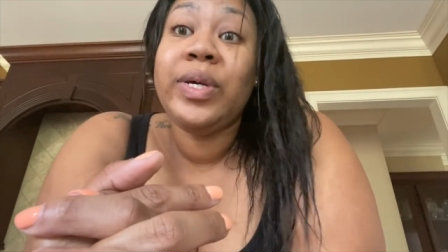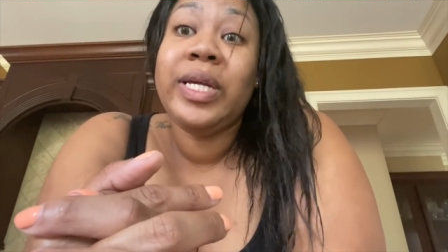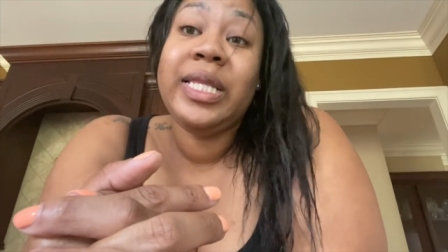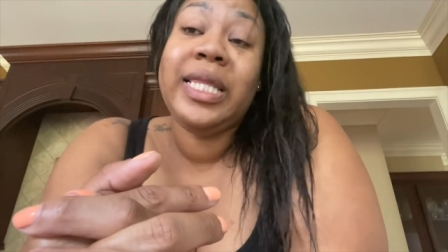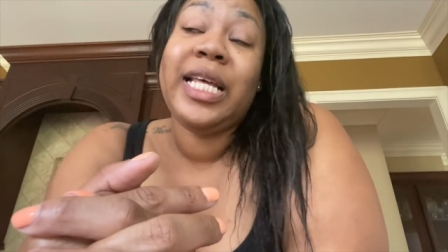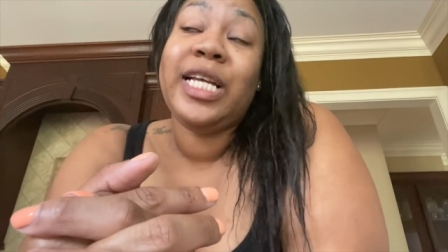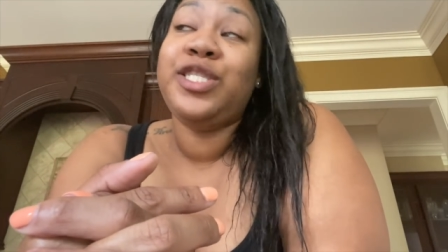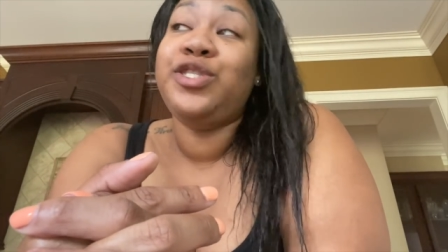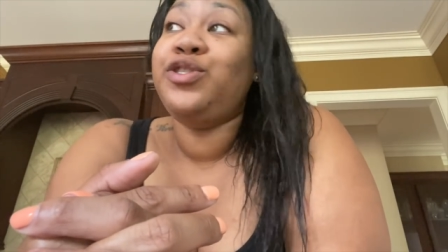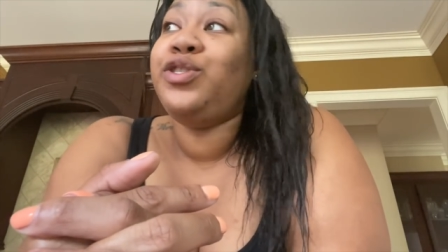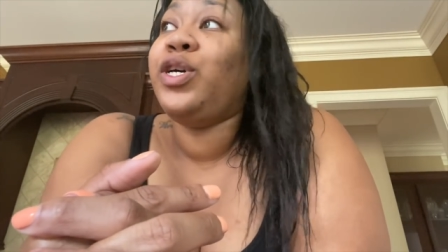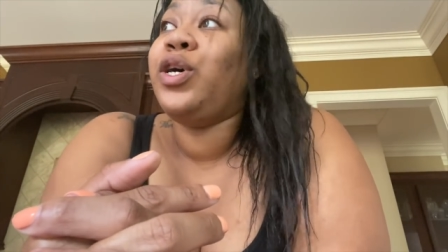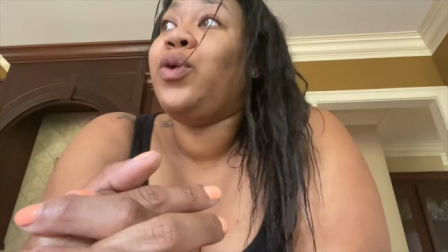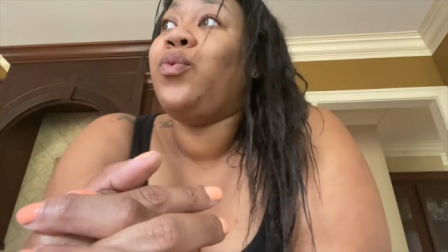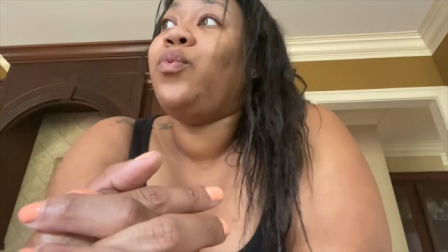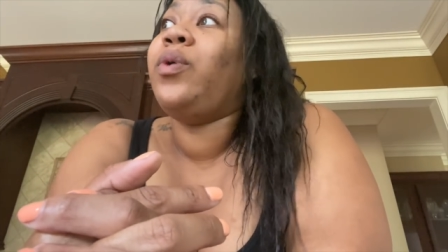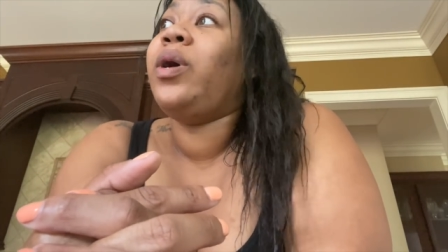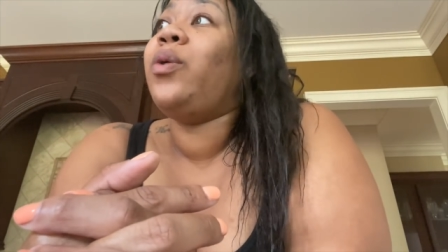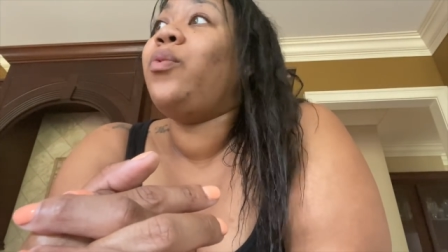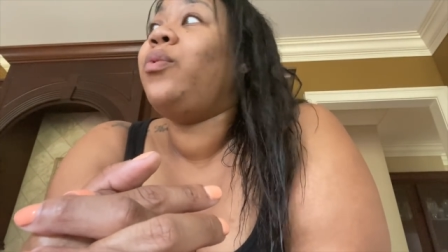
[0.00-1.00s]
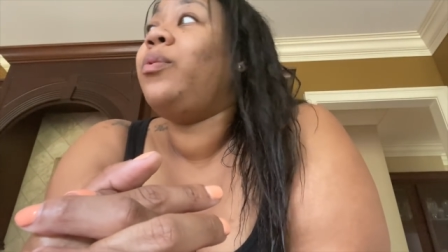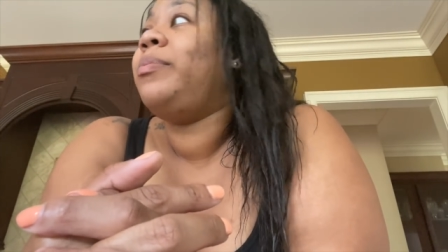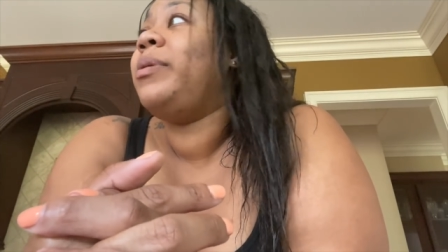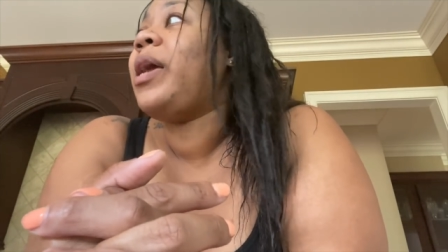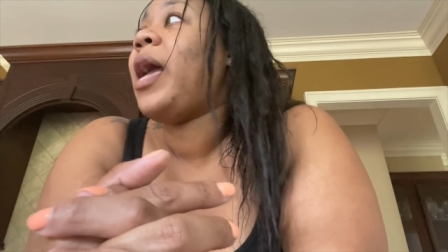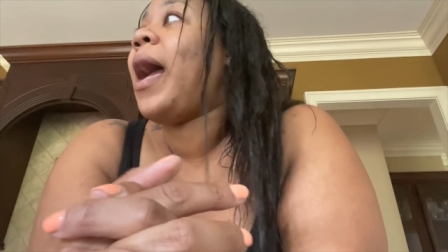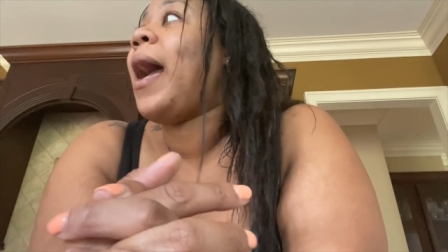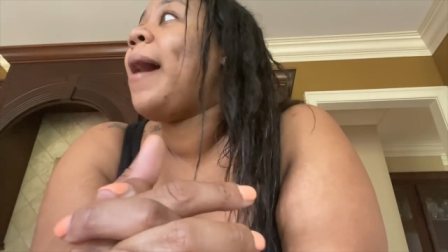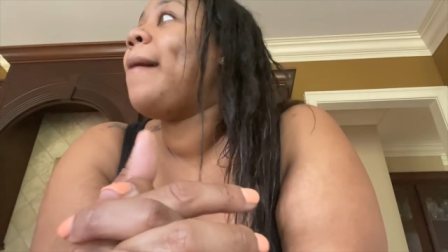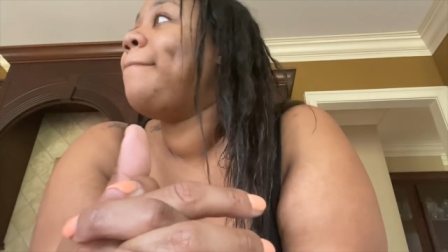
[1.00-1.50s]
and let you know what will be
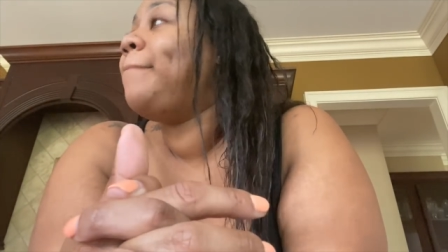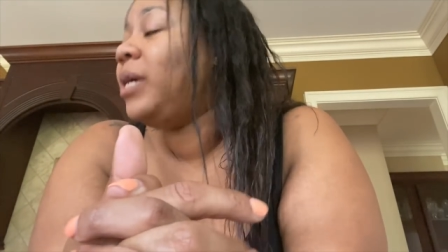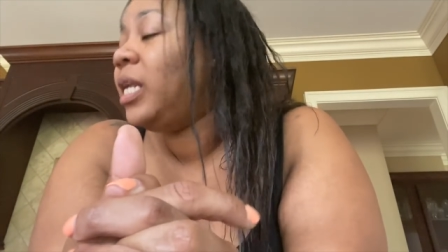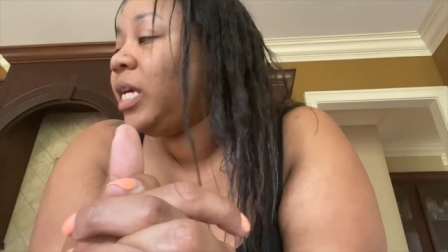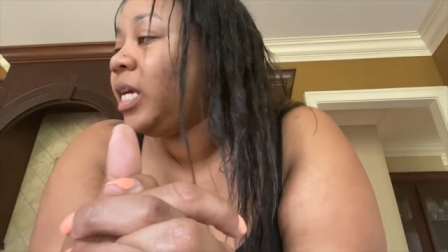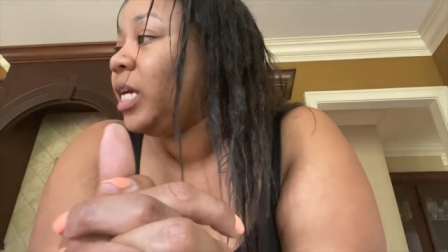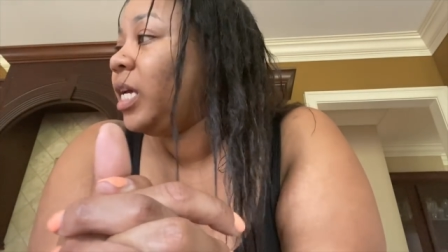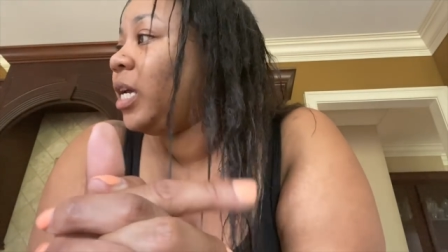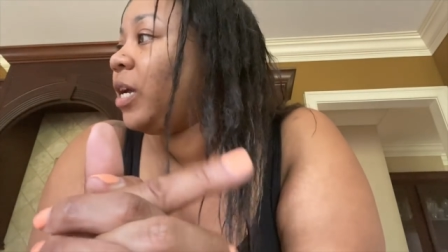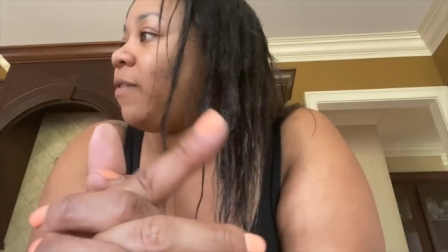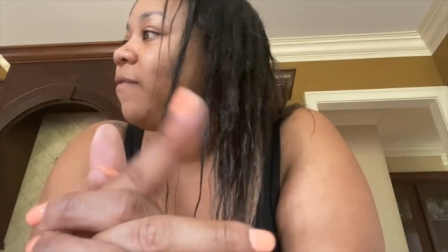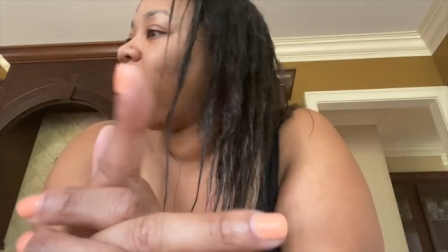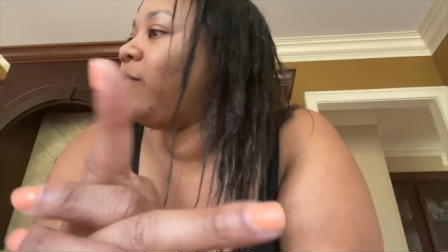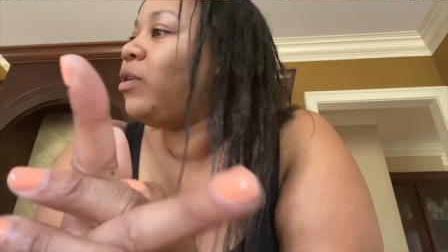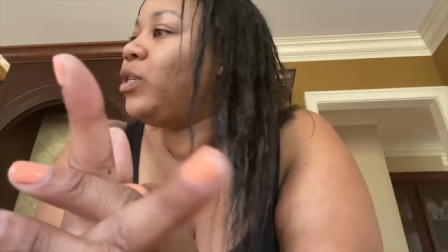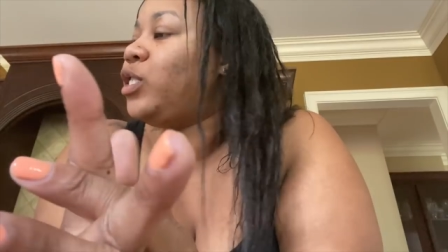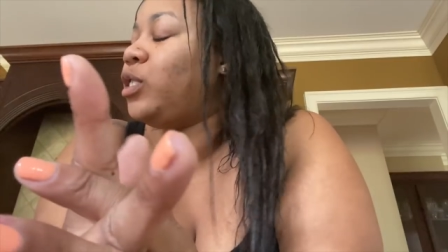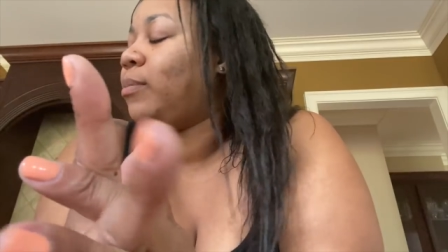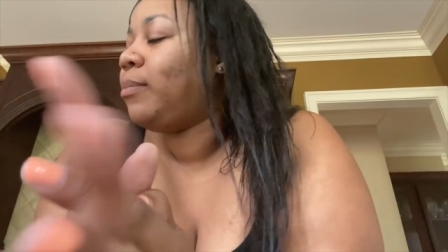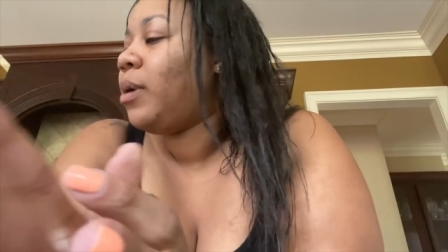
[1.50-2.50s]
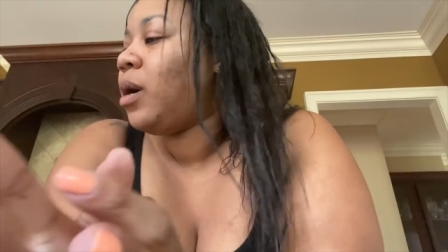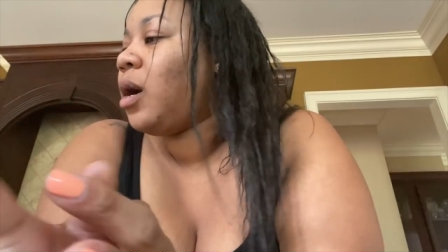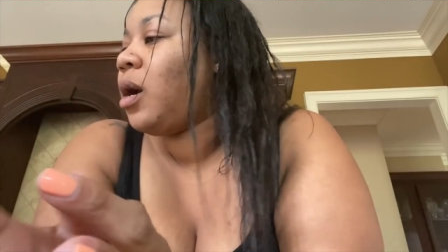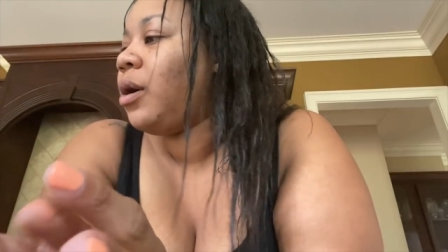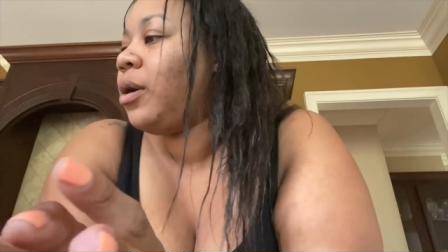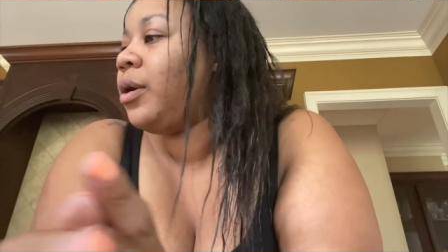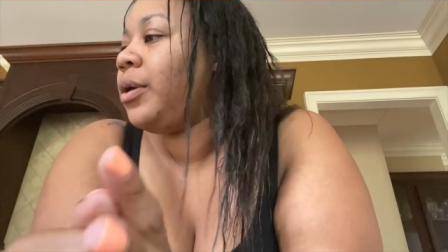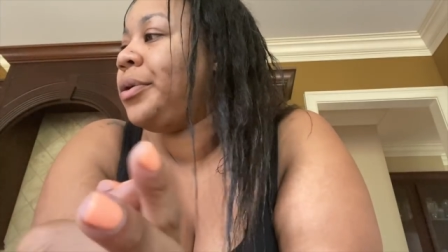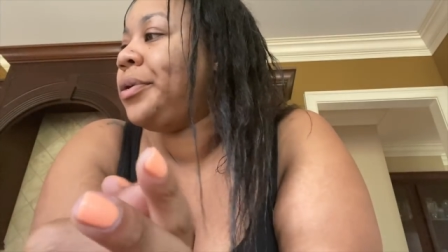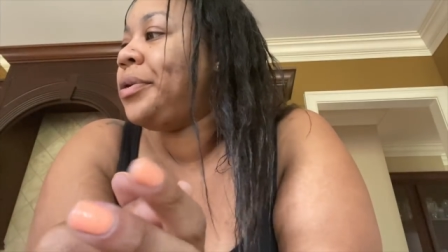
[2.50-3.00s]
happening for
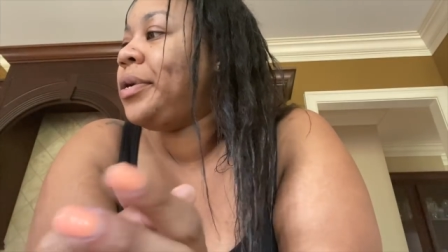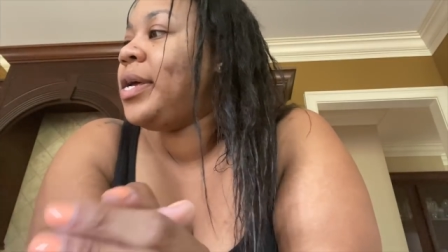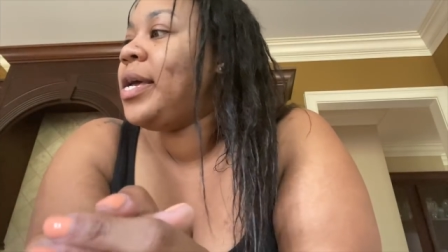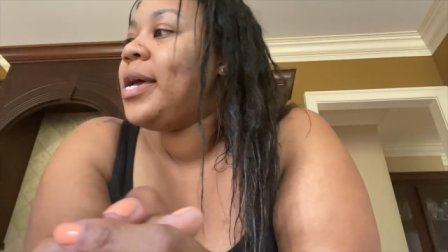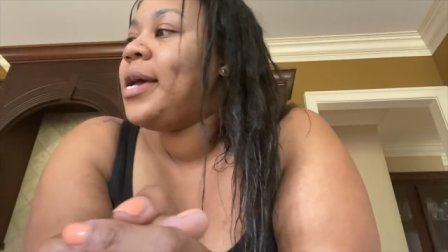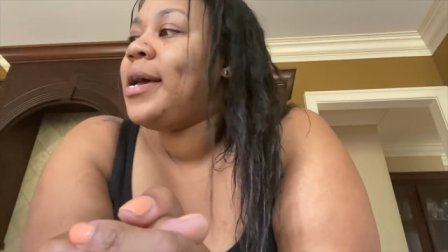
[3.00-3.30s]
tomorrow.